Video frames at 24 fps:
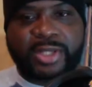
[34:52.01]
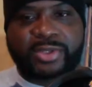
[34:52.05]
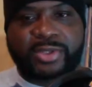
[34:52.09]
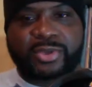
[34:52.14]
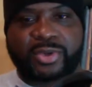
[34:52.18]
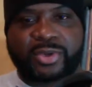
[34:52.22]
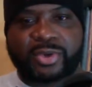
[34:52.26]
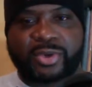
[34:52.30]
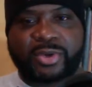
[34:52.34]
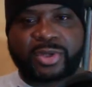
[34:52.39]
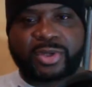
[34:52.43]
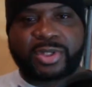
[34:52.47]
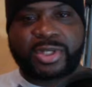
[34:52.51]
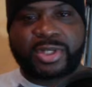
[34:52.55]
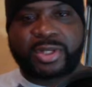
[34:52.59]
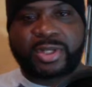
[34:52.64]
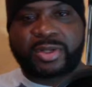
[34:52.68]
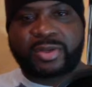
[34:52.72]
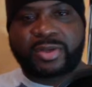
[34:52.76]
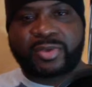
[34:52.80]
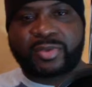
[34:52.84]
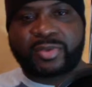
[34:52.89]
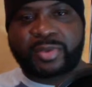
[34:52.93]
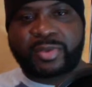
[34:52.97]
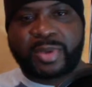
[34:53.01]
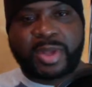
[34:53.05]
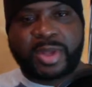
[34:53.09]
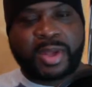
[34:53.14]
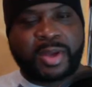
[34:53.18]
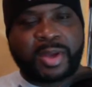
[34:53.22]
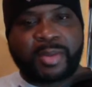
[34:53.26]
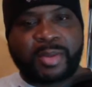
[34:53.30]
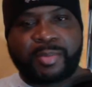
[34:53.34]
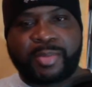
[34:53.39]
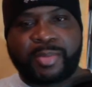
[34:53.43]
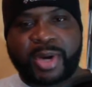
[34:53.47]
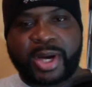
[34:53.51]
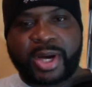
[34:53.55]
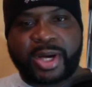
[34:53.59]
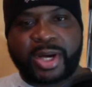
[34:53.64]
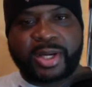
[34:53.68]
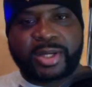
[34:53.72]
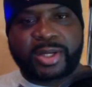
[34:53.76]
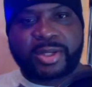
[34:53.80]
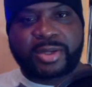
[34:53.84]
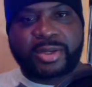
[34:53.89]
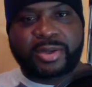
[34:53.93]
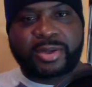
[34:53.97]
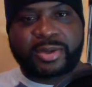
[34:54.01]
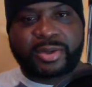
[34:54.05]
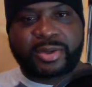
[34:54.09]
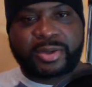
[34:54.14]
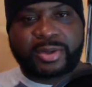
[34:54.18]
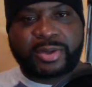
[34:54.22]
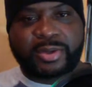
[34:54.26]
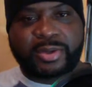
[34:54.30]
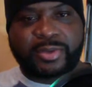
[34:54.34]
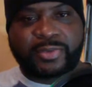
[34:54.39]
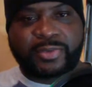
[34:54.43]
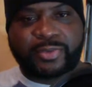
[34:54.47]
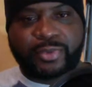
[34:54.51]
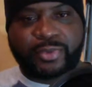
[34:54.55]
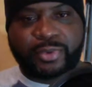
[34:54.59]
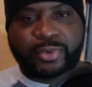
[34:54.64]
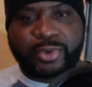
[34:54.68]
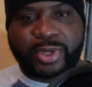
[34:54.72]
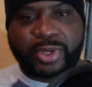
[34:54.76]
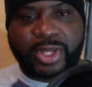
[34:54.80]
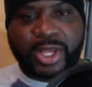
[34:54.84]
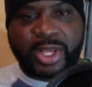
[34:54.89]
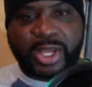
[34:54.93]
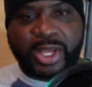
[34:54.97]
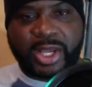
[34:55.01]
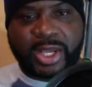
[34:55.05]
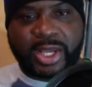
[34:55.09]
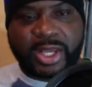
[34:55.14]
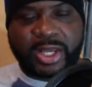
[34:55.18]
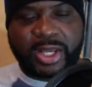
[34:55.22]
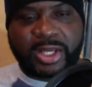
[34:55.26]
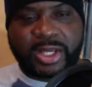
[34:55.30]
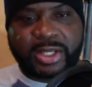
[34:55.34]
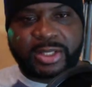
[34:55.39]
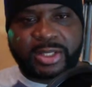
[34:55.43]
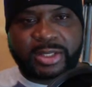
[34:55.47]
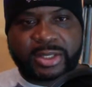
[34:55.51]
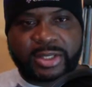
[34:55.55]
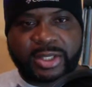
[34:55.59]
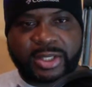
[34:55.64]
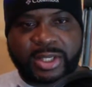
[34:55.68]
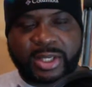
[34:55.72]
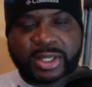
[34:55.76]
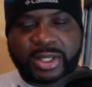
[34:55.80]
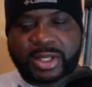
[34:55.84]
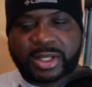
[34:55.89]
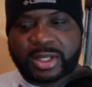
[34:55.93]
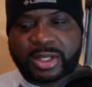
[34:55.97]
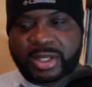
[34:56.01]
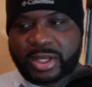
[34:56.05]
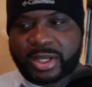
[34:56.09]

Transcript: So continue buying your 4Ks and